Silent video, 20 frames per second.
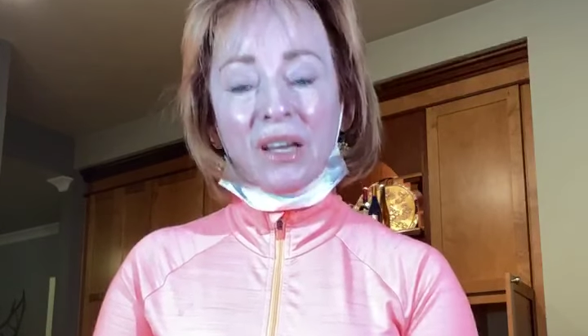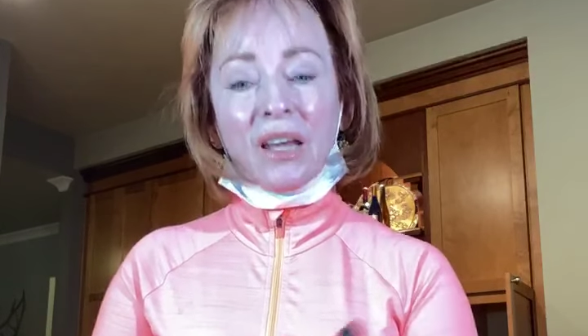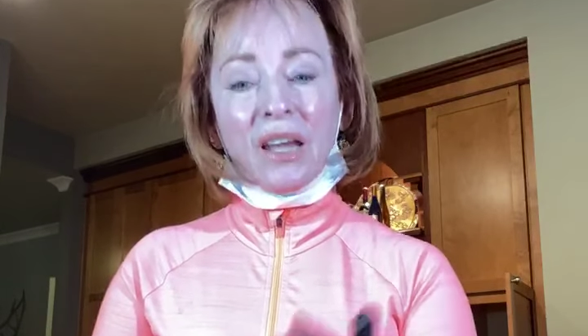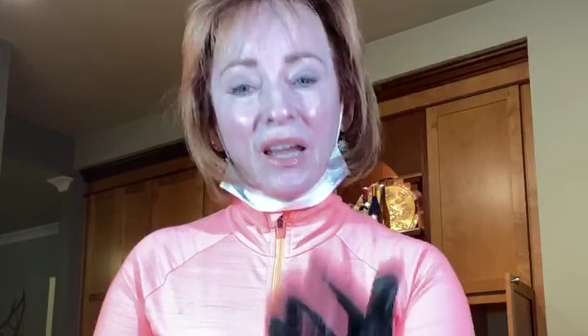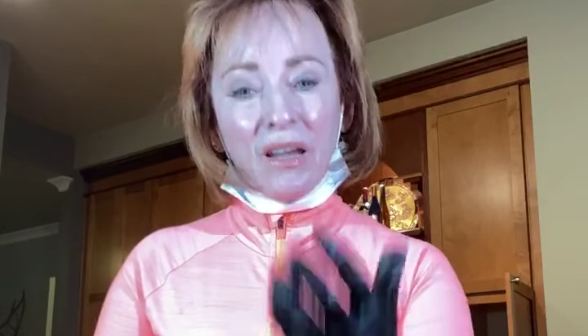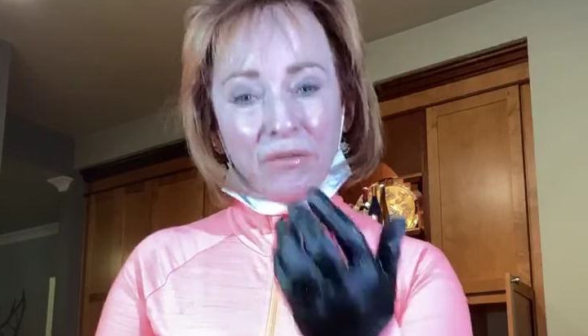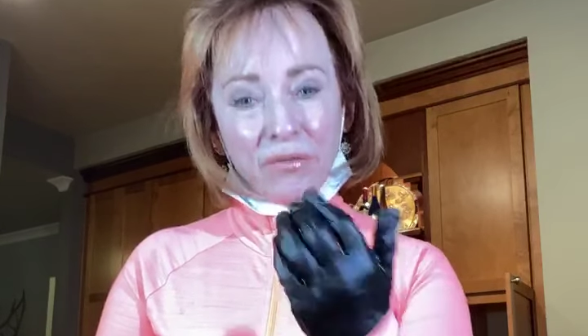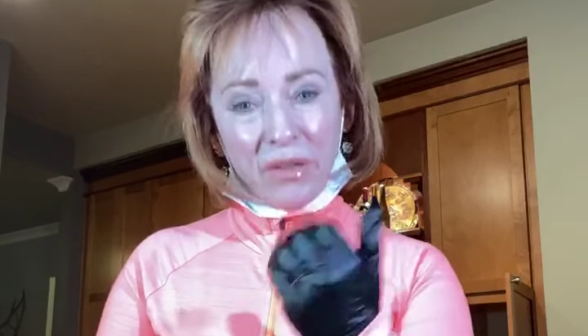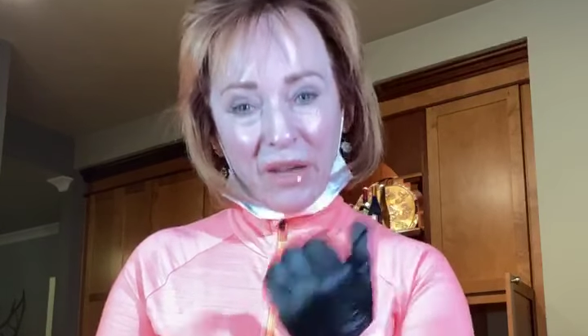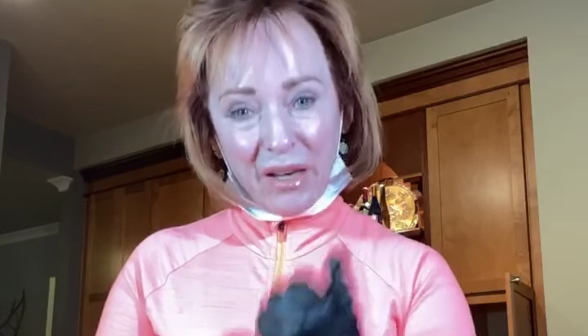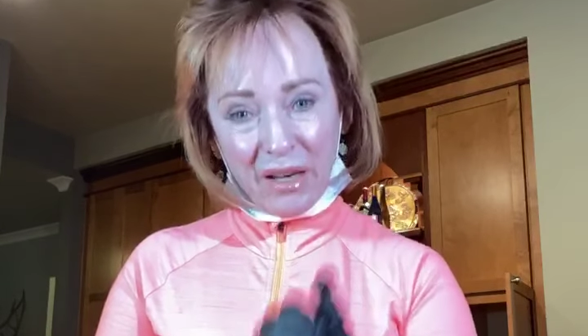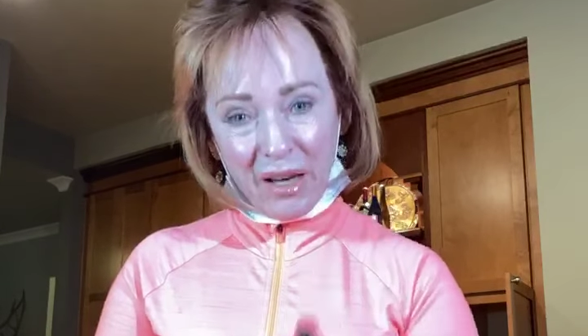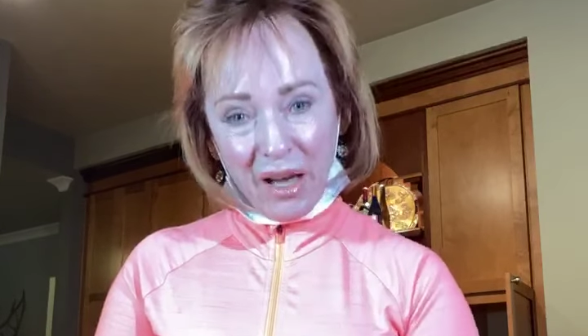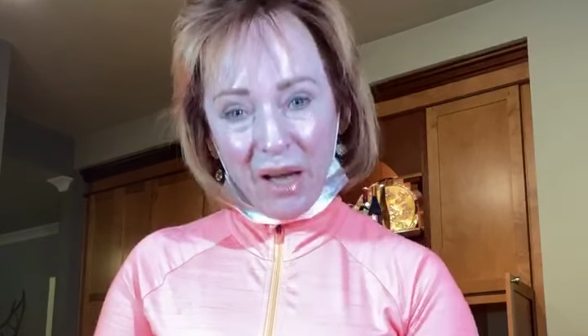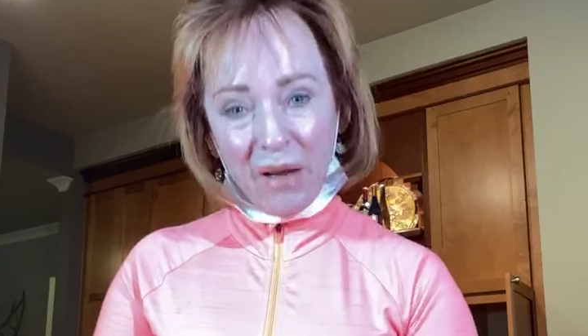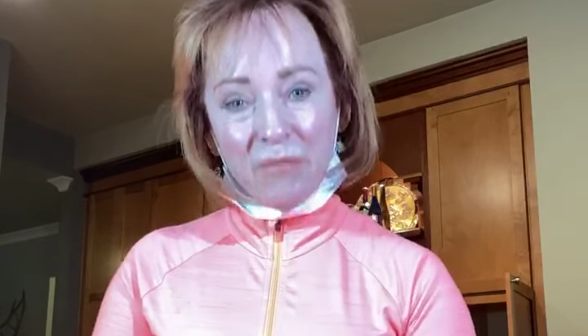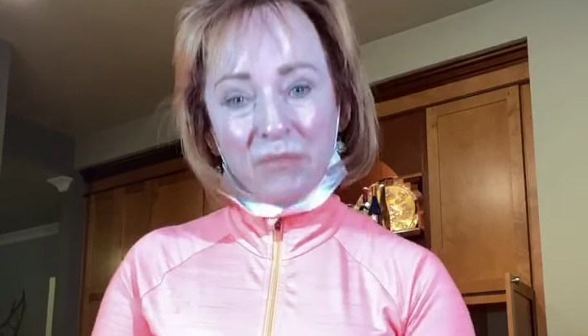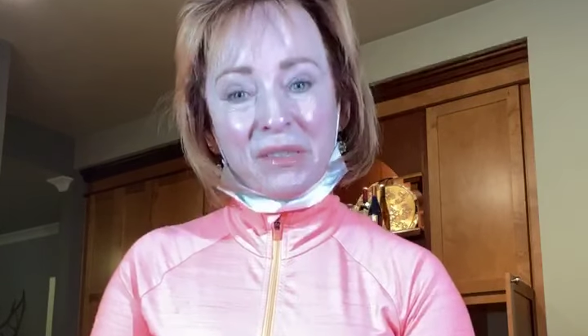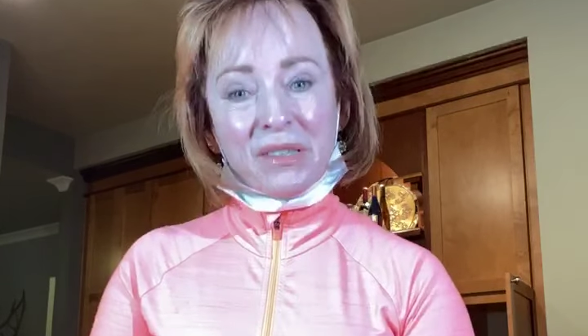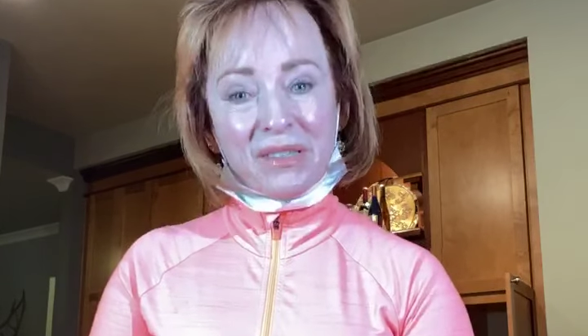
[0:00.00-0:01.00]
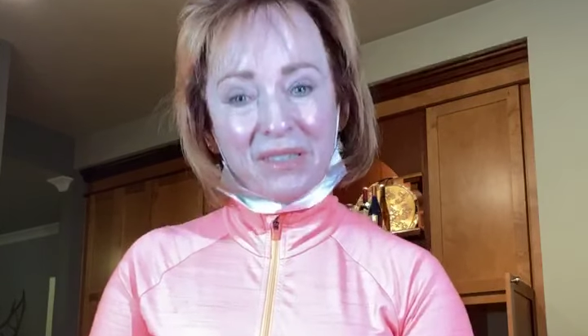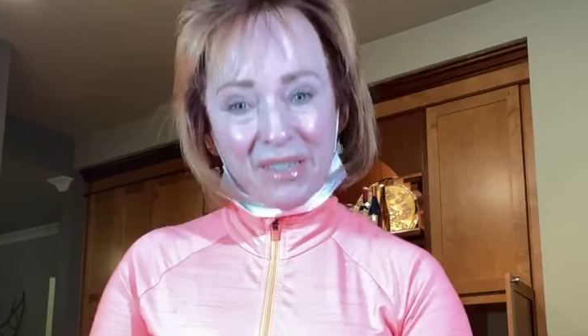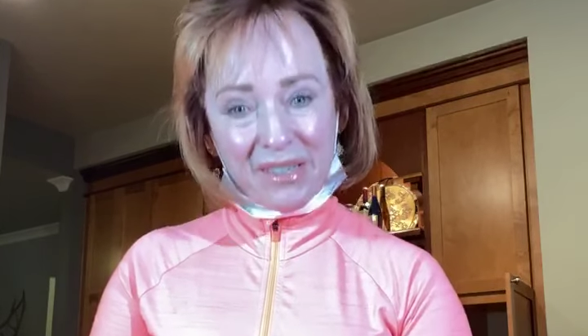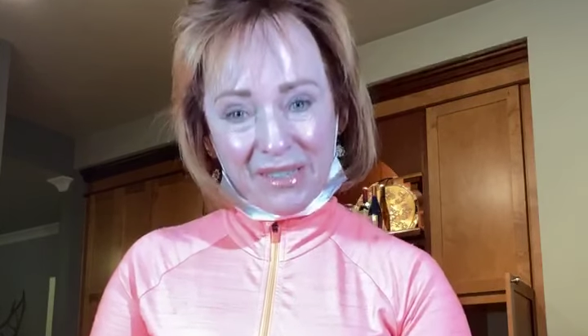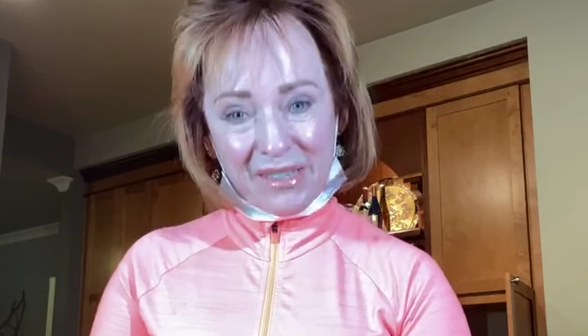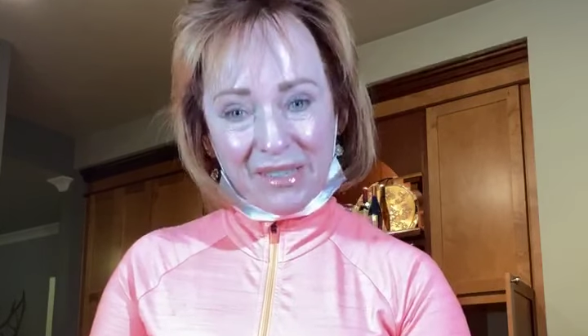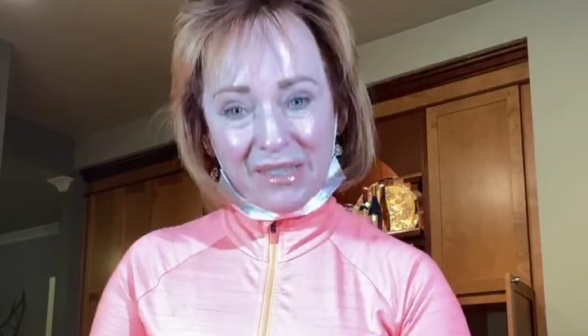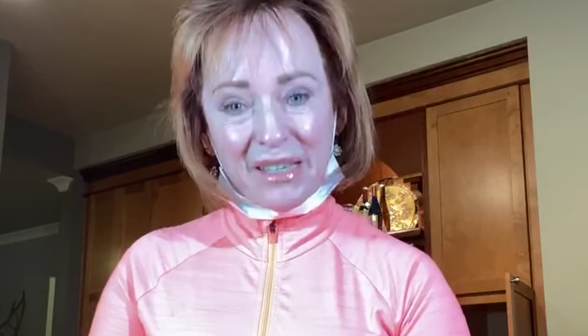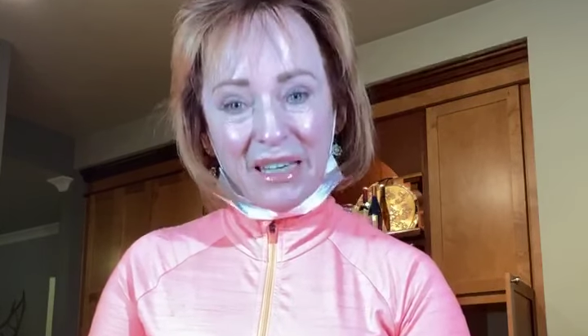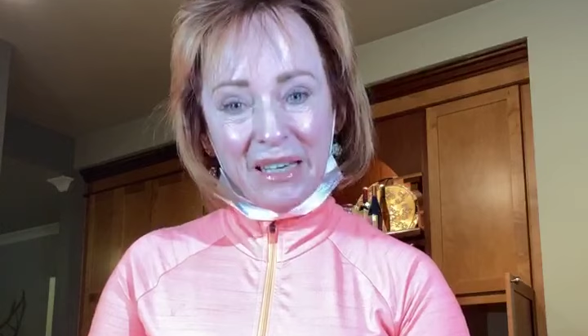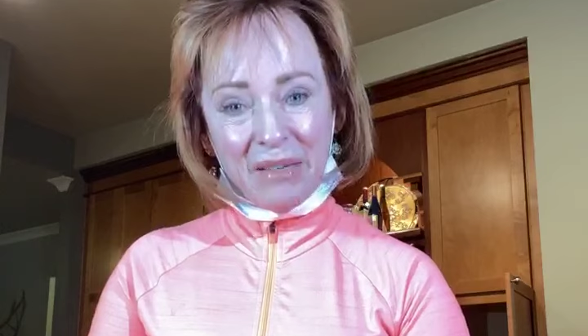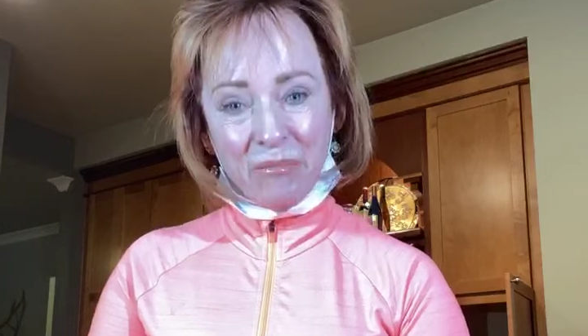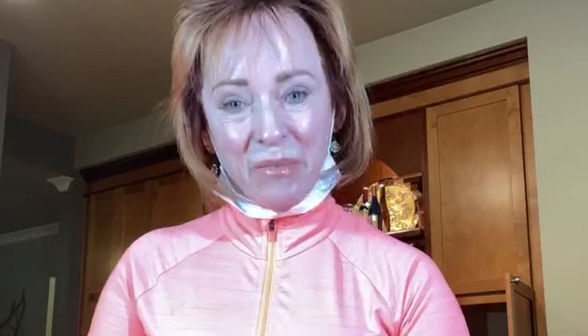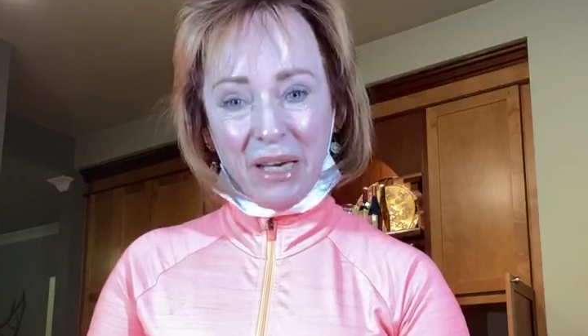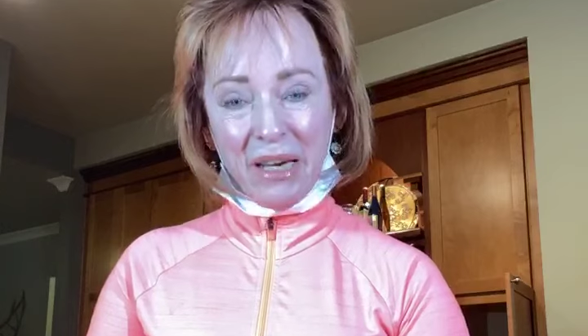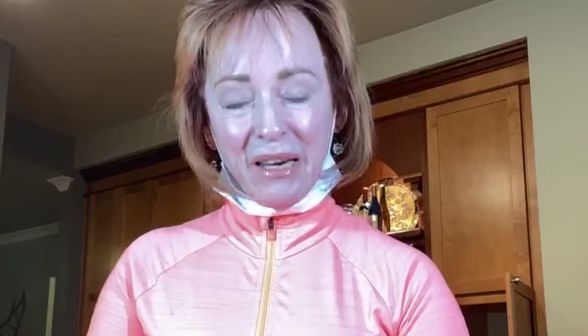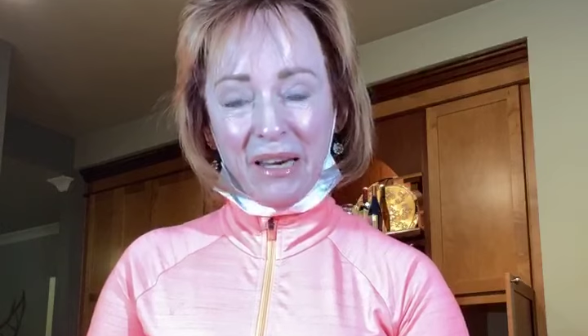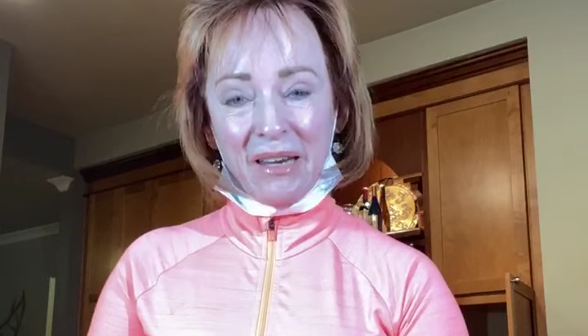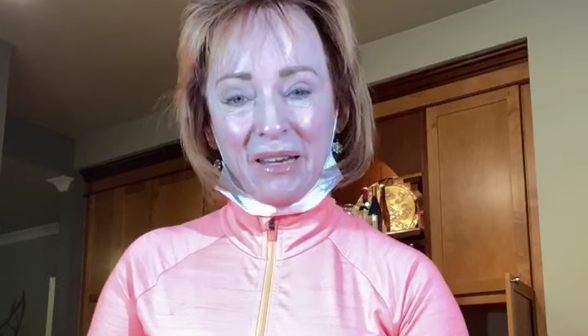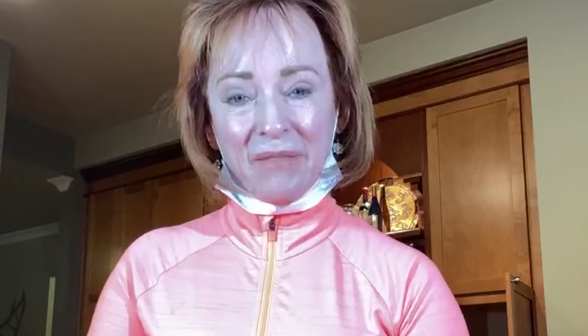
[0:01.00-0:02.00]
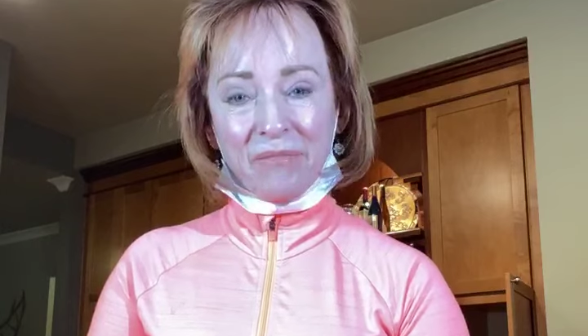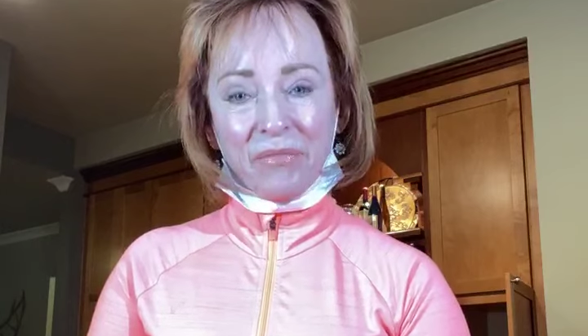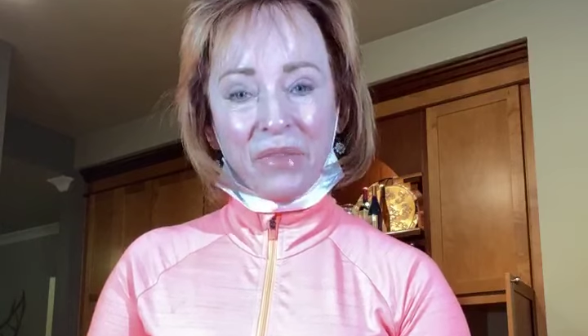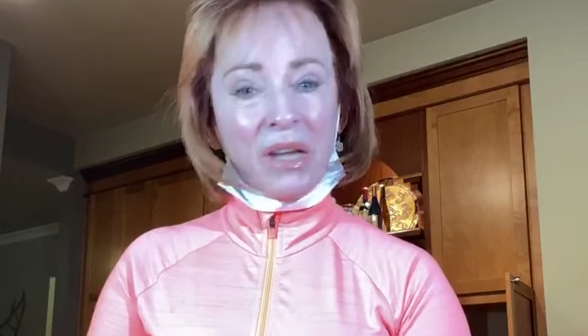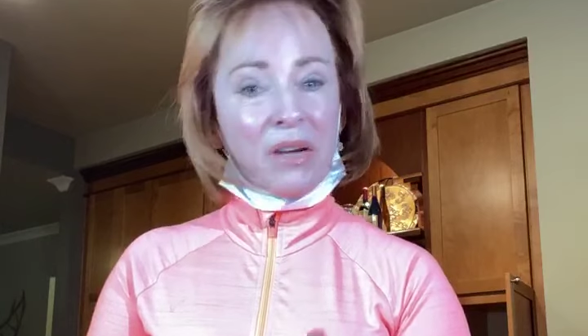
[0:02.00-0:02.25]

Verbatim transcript: If they come to see me